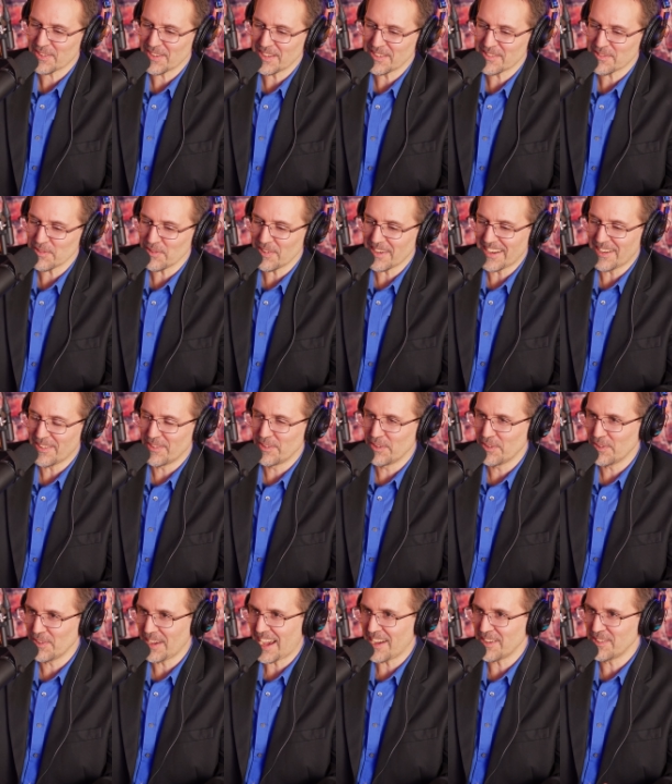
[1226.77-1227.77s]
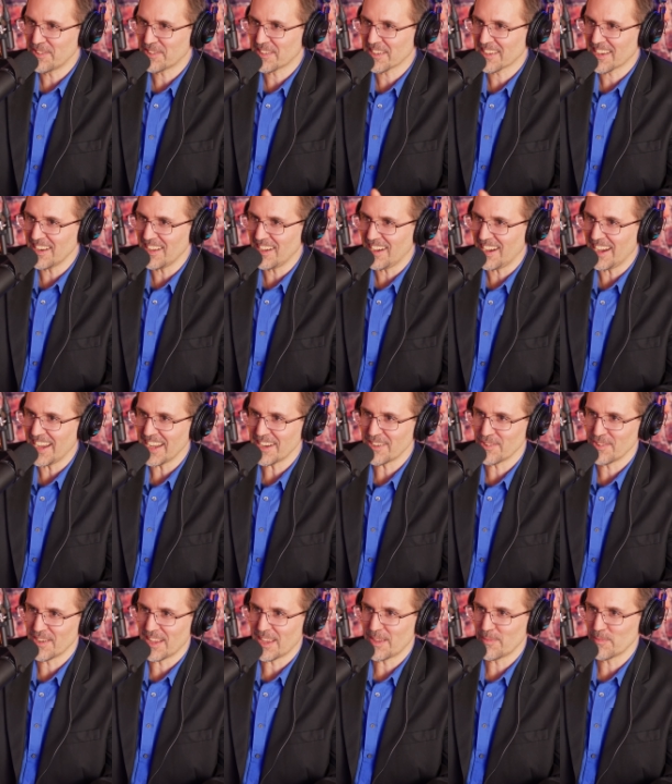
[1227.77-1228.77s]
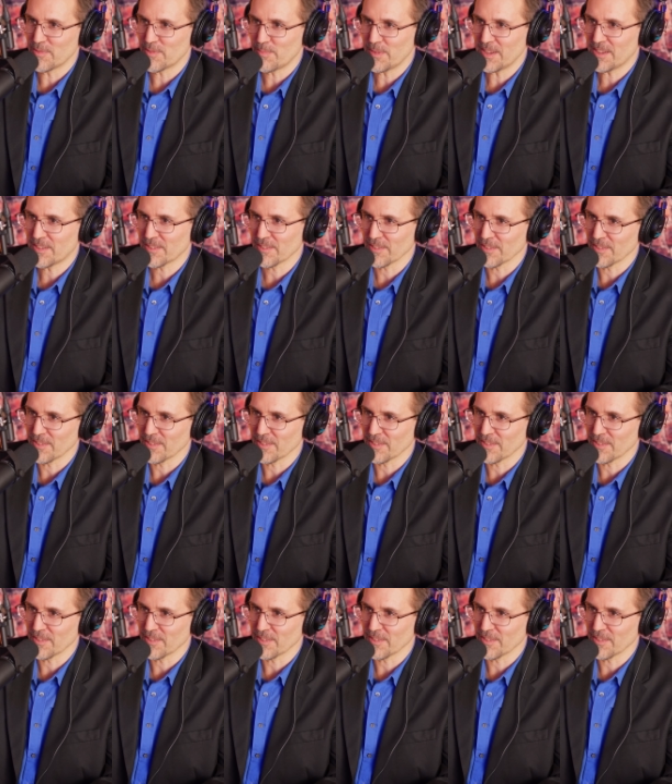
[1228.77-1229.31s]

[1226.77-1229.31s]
no. a great story. I don't know how you could get a higher name speaker.